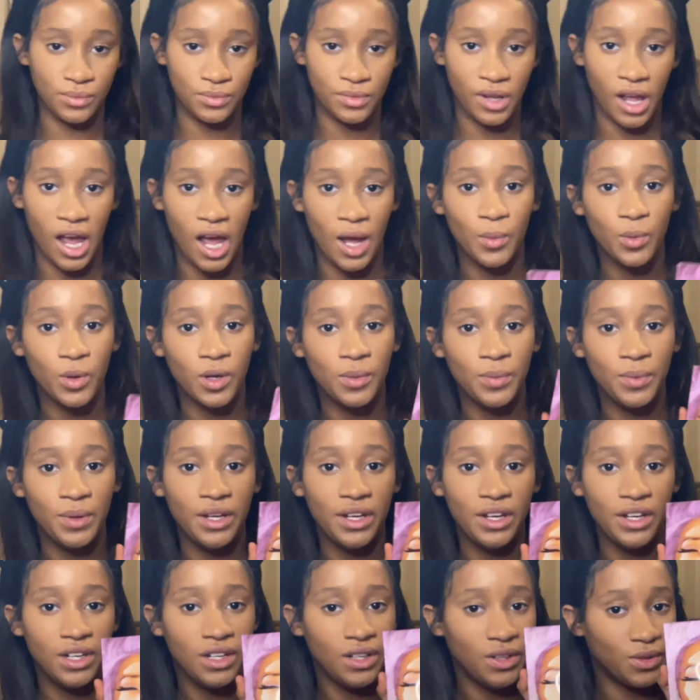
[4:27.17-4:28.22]
I'm going to
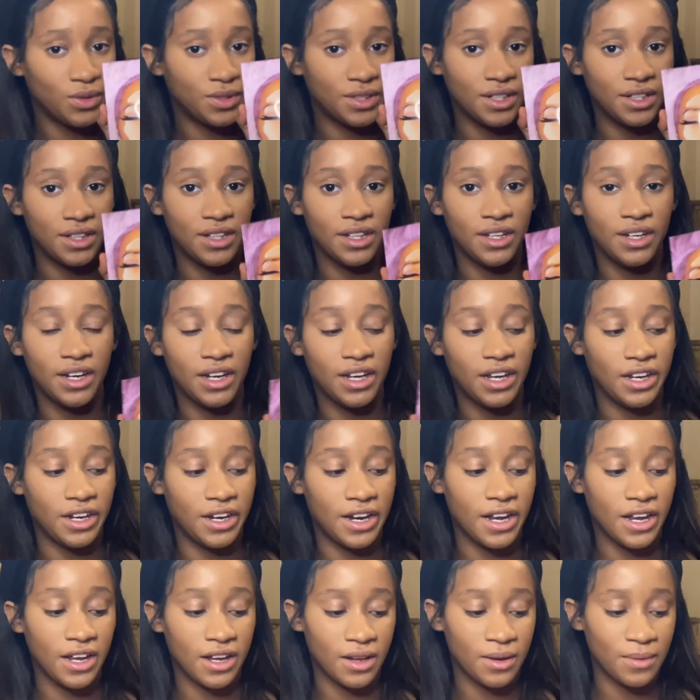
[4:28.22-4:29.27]
be using the
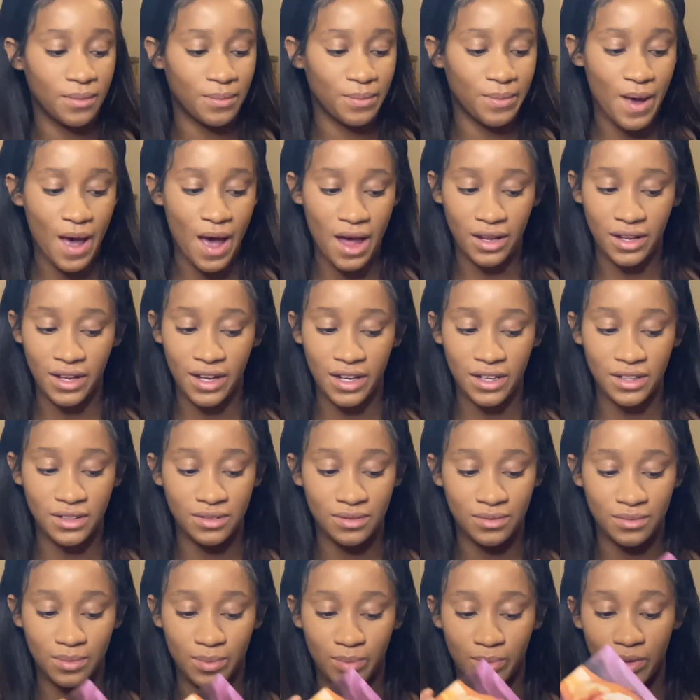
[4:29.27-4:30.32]
Nikita palette.
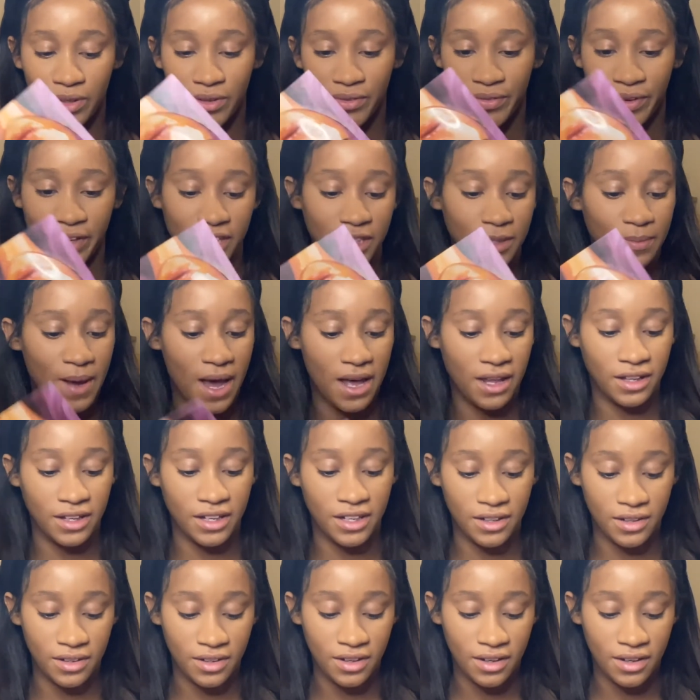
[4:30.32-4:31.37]
The face palette.